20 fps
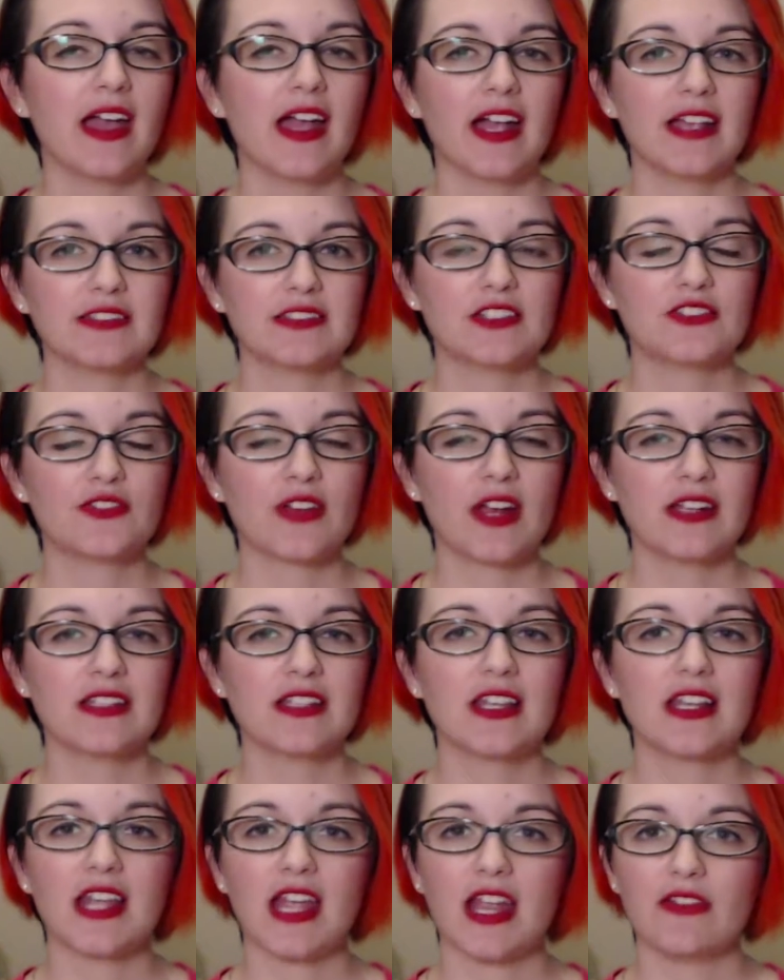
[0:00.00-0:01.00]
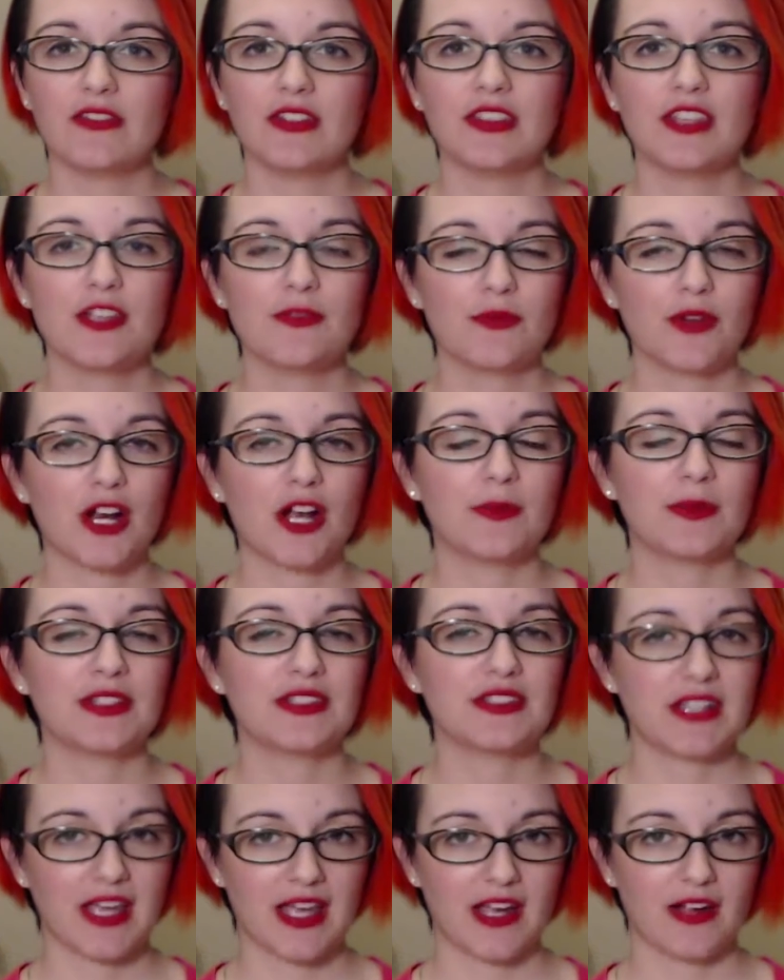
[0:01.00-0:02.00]
as they tried to get everything
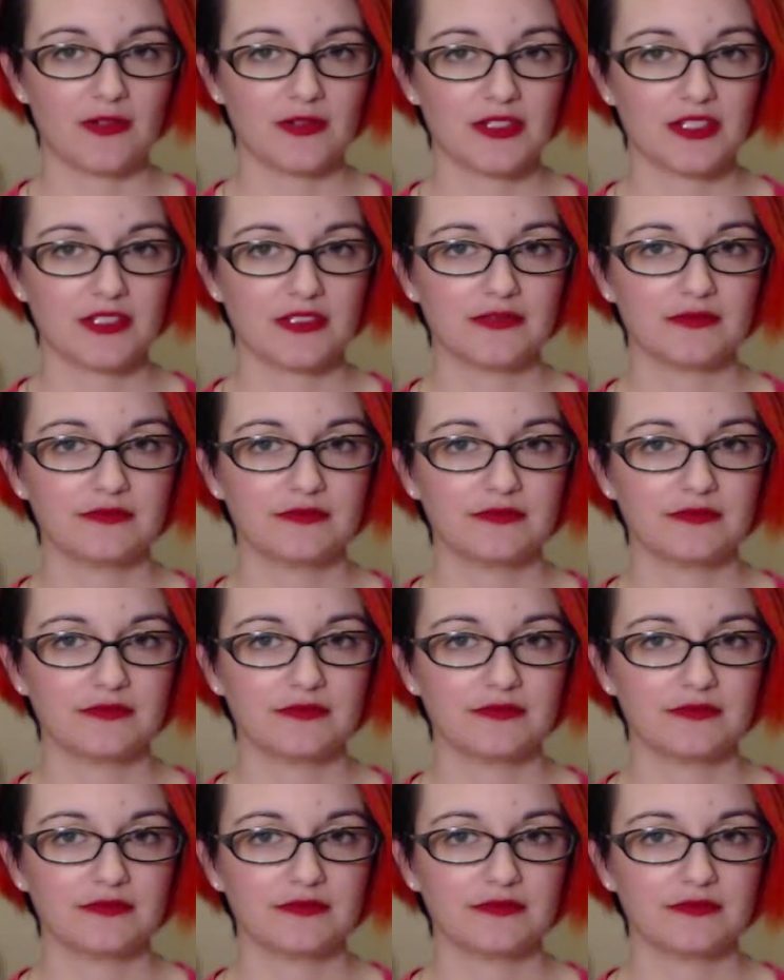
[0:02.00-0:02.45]
promised out.